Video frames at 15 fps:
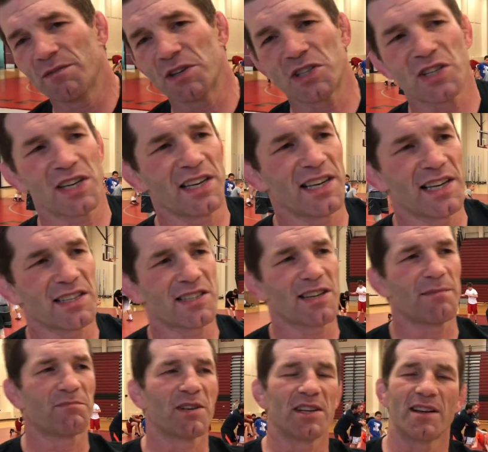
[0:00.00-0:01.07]
of us can get
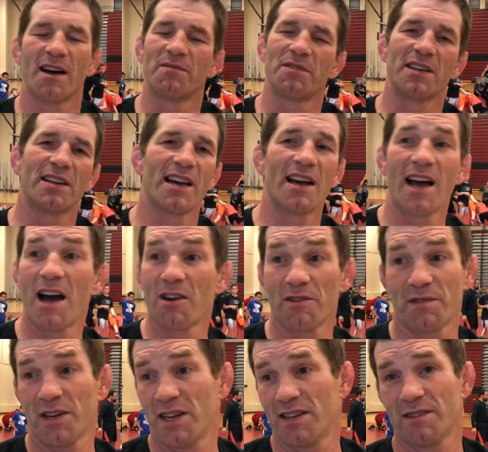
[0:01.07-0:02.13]
something of it out
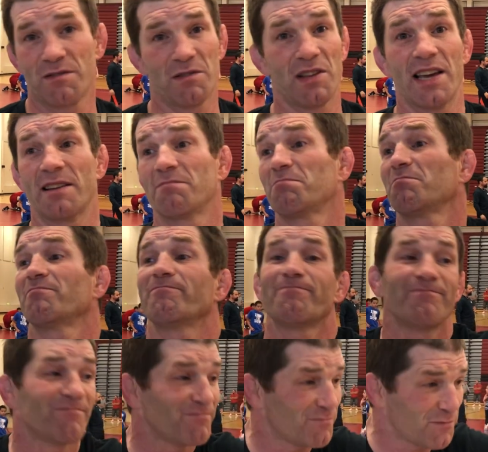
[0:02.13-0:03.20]
of it, like
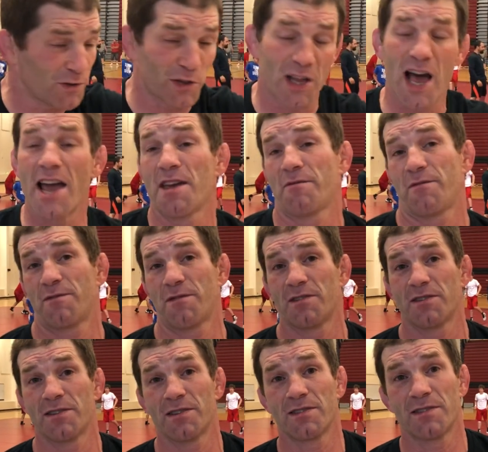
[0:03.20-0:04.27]
for life.
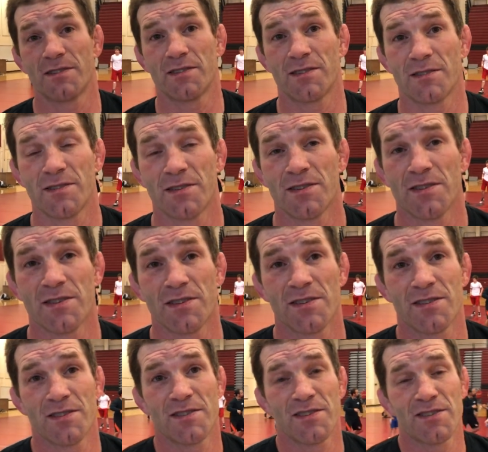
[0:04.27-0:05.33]
Okay. Well, you're
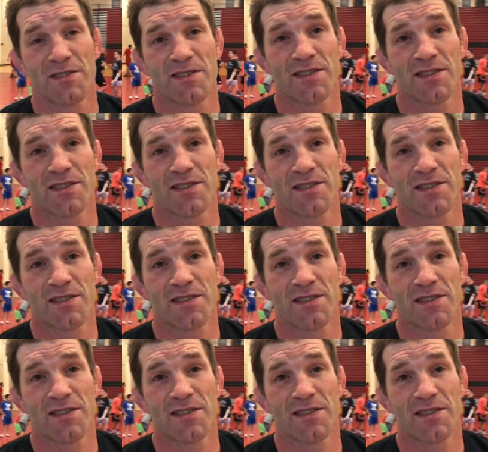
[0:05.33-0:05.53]
bringing them